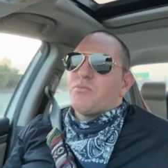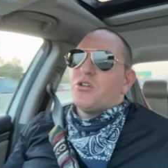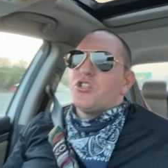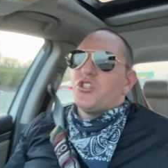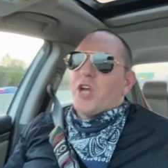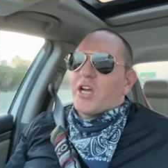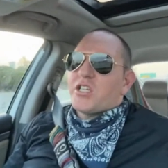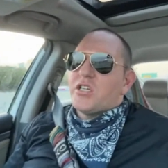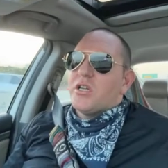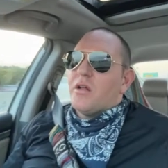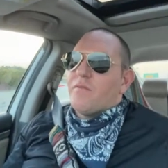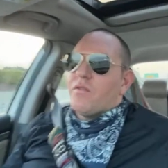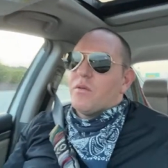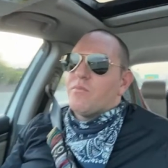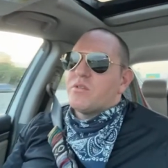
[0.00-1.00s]
projection
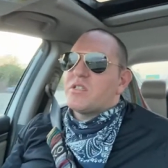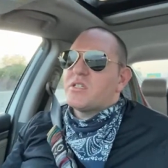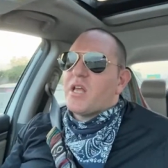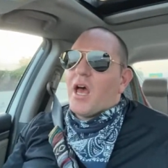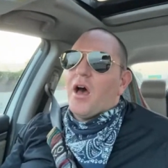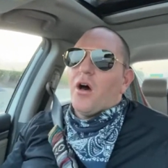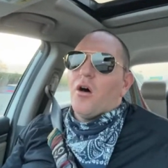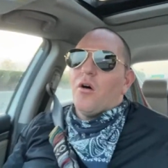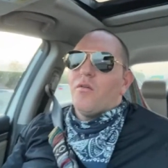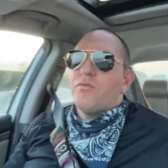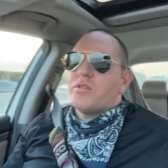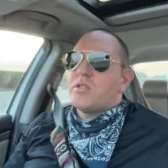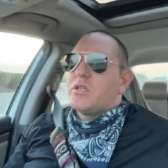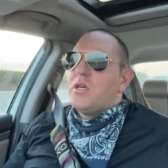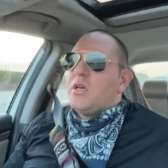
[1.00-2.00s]
of
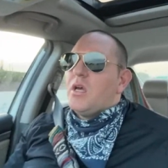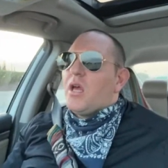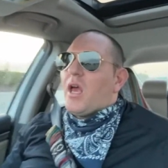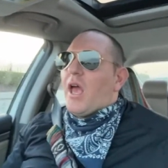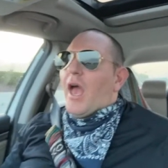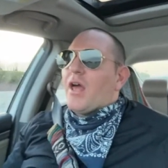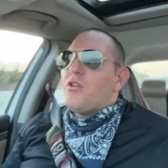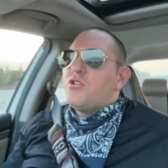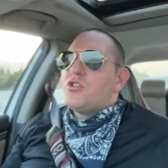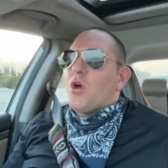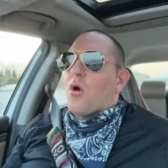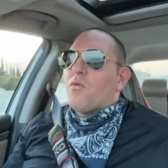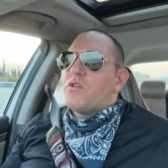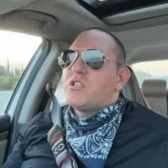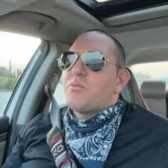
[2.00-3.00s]
themselves and who
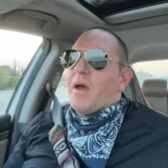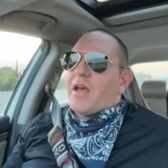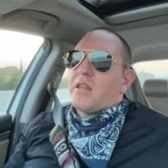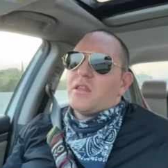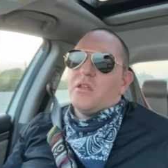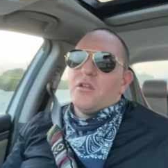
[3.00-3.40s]
don't respect,